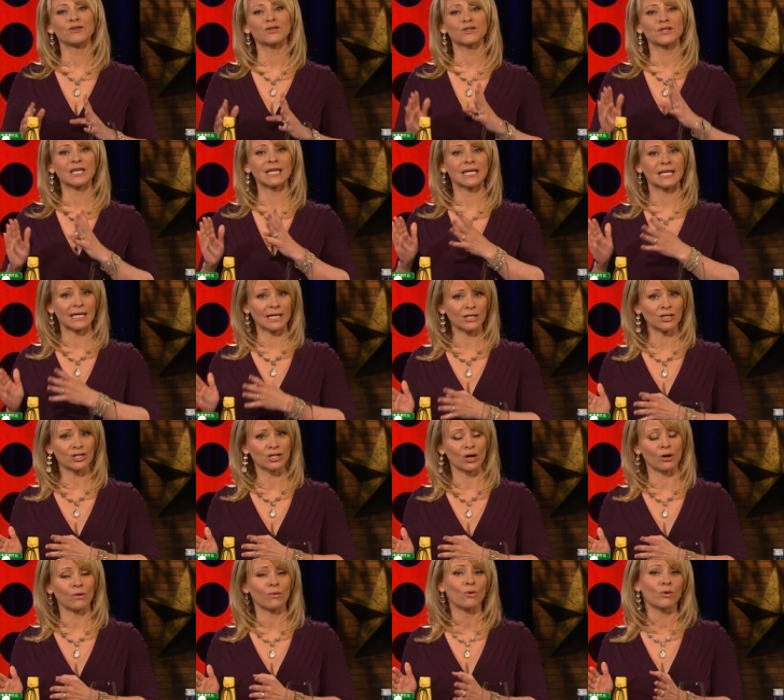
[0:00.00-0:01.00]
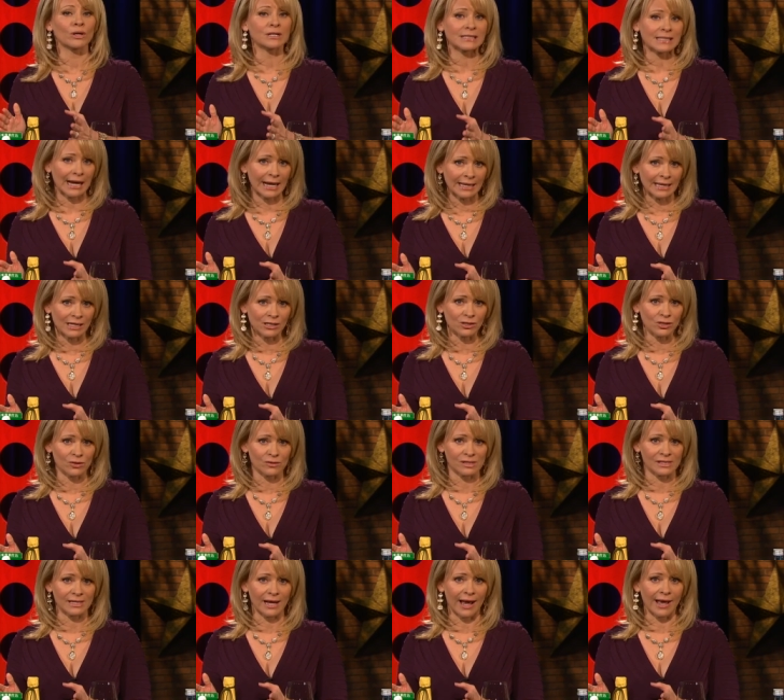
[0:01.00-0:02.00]
you see Ginjo or
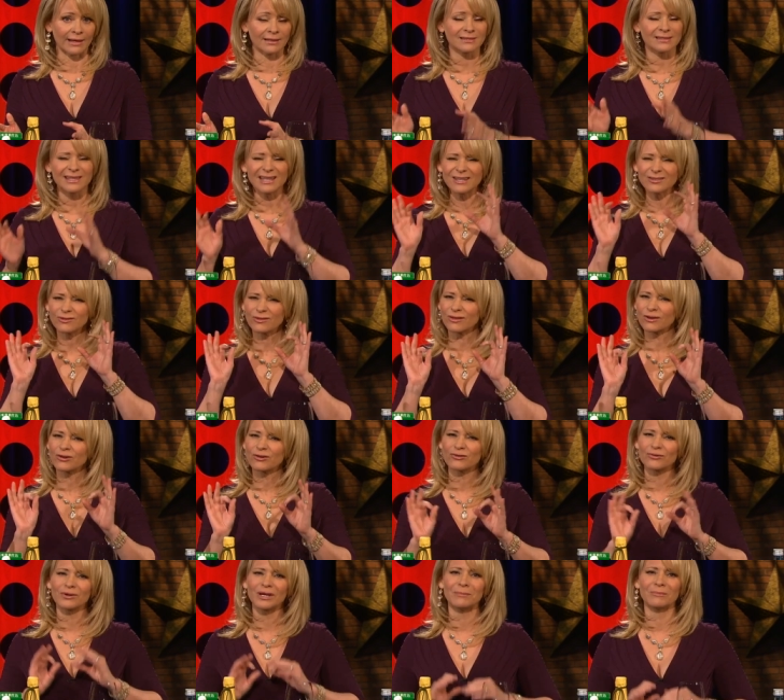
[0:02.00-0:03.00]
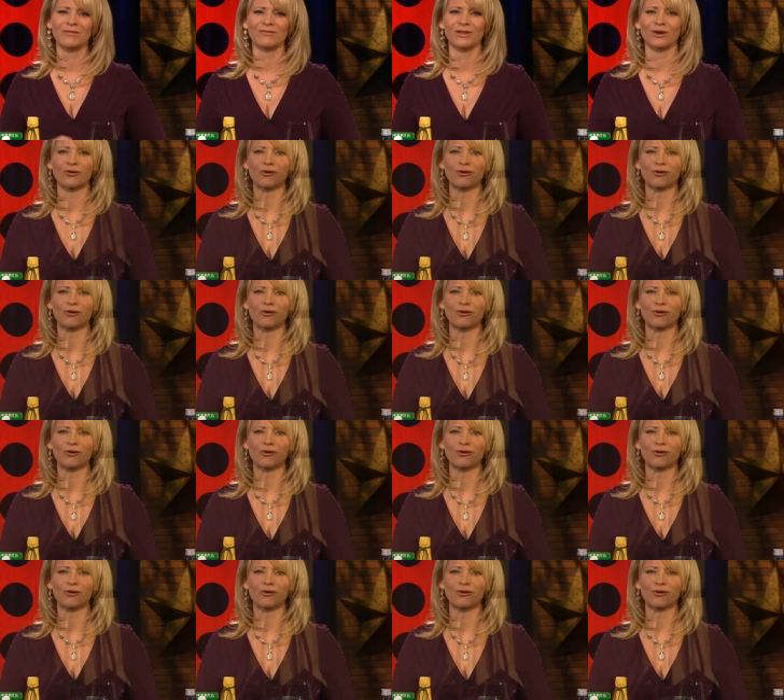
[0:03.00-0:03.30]
Daiginjo styles, these are the cream of the